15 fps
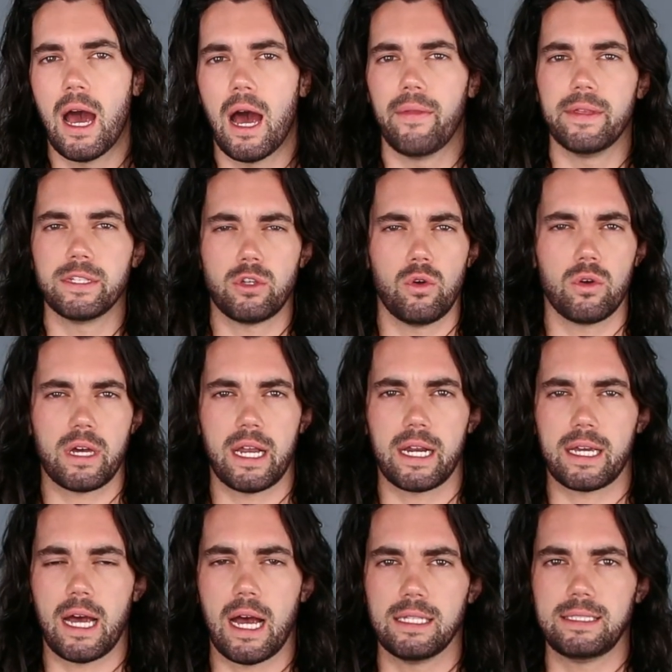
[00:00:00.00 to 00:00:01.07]
on this whole kind
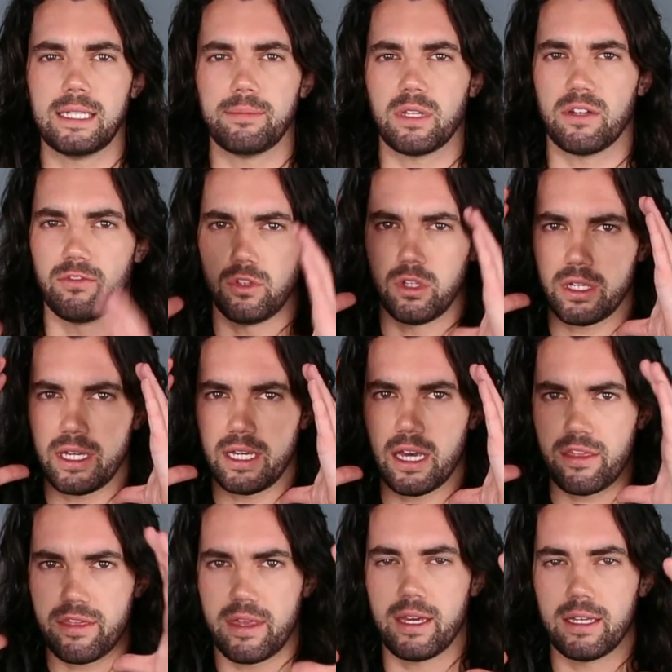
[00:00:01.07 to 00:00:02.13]
of concept of looking
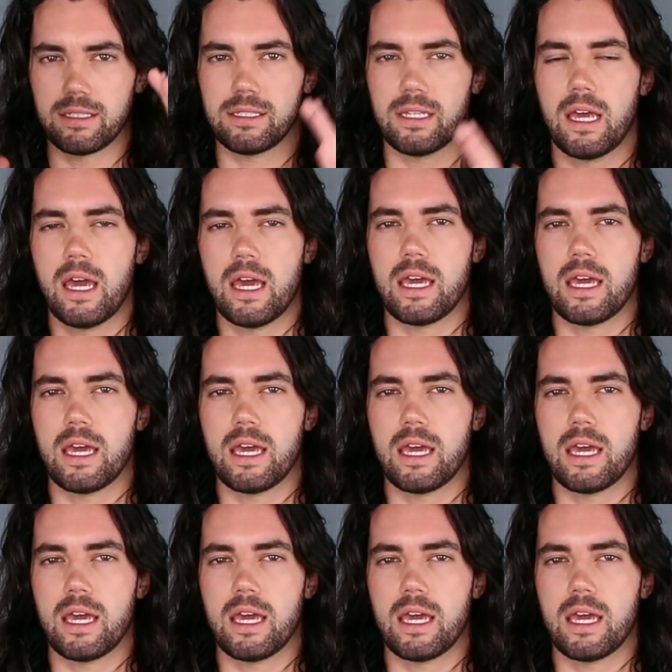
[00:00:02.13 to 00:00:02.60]
at things